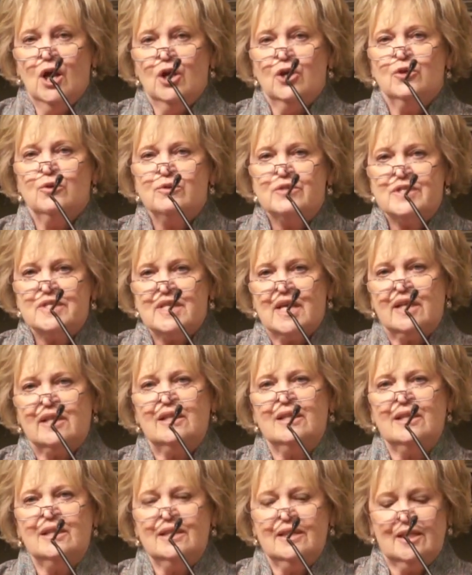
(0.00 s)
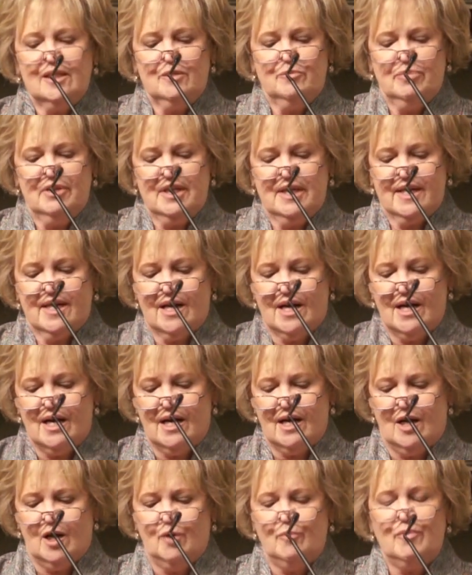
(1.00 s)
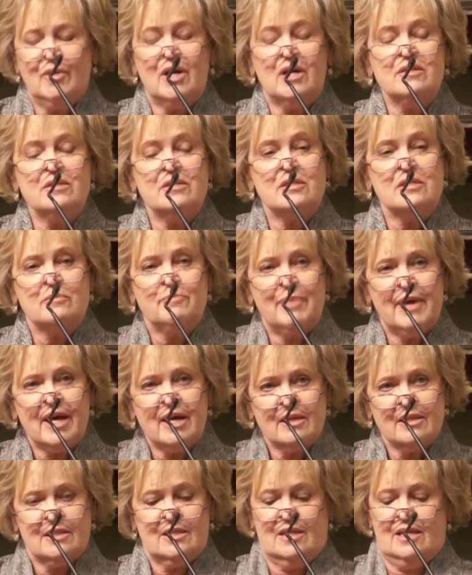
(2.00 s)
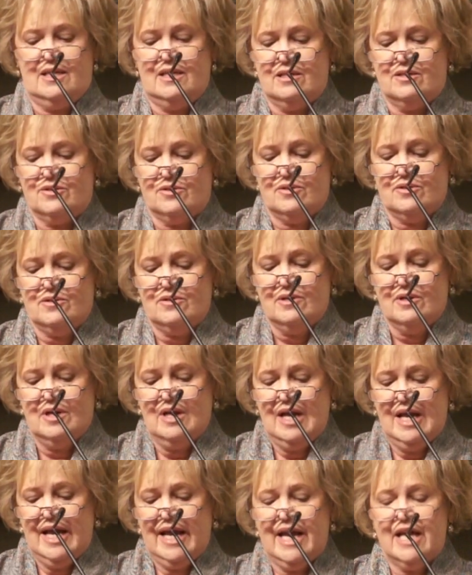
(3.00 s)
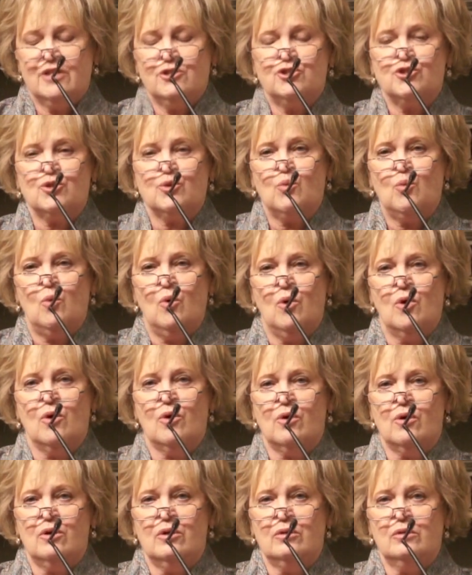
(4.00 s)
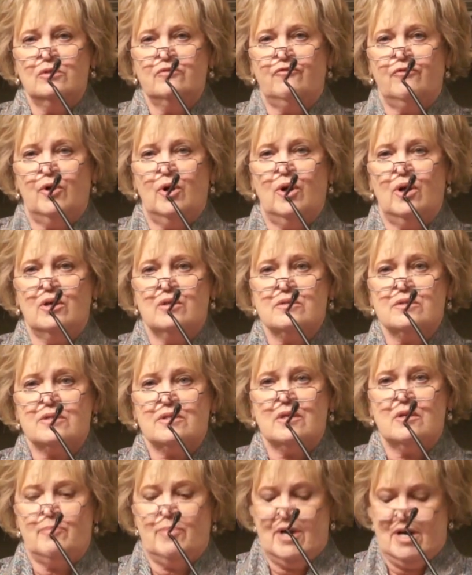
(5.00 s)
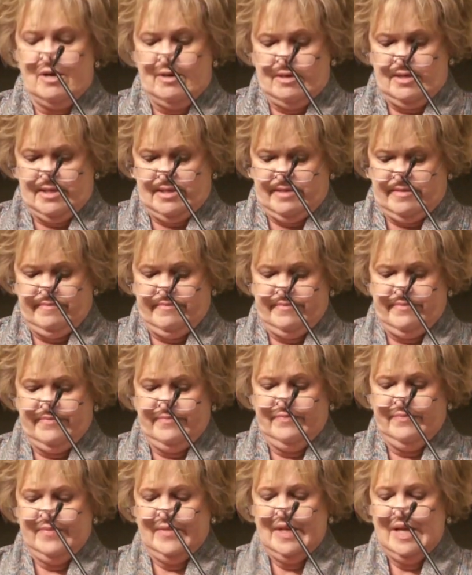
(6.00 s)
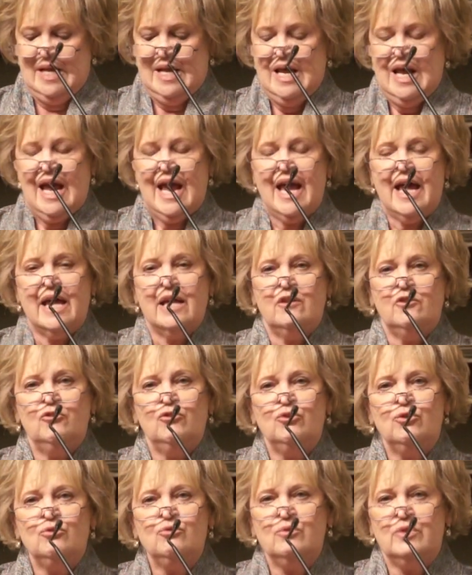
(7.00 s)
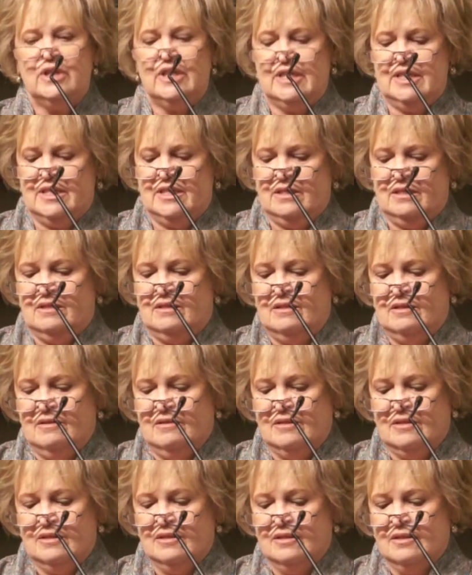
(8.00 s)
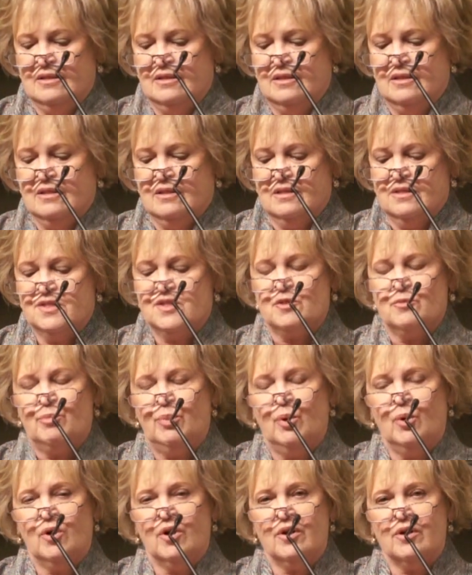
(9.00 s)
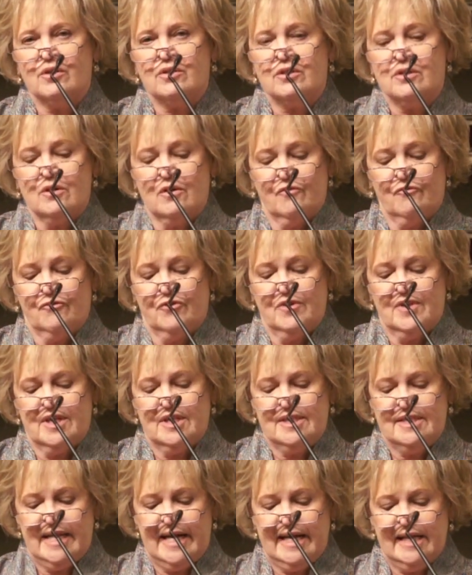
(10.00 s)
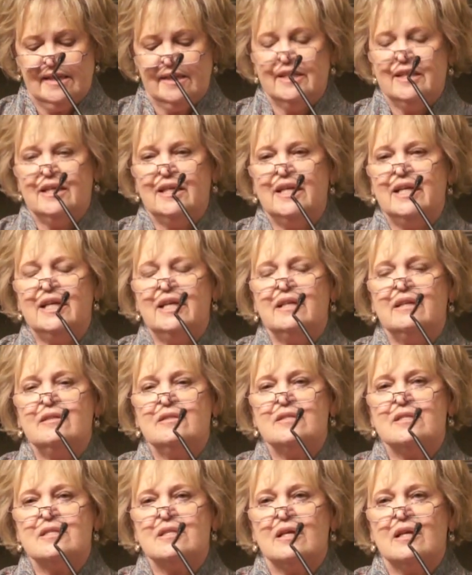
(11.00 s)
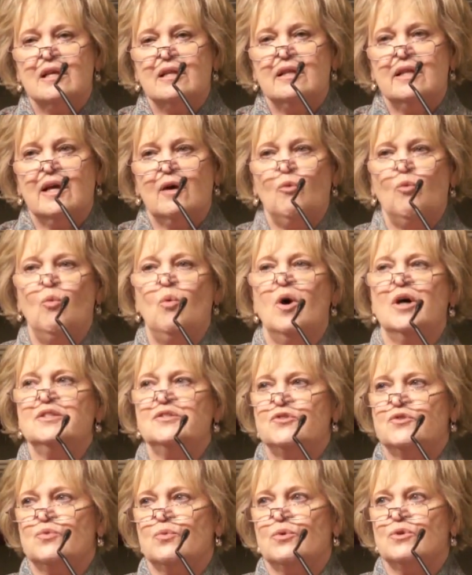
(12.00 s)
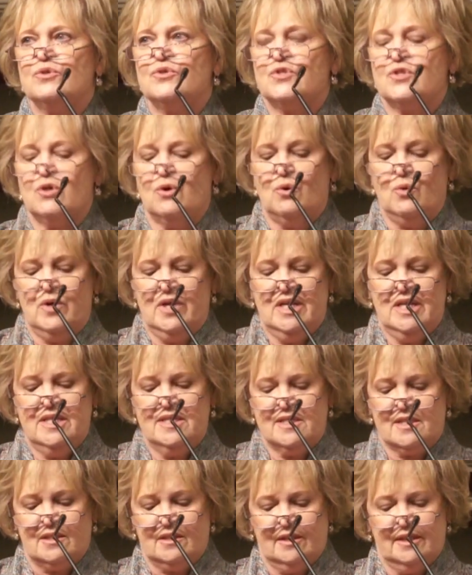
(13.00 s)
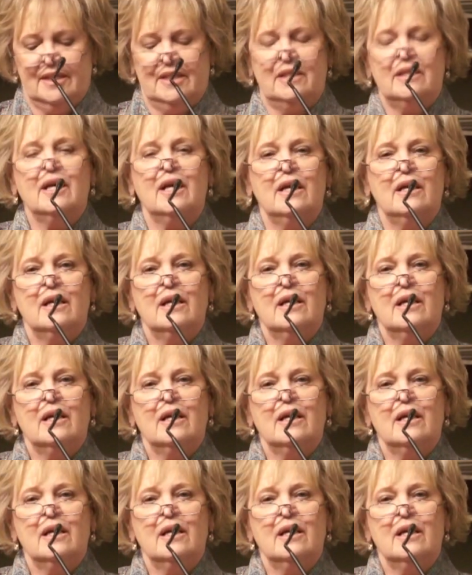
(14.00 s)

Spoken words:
You suddenly become a spectator as your world falls apart, and you need support for the daily needs that once were so easily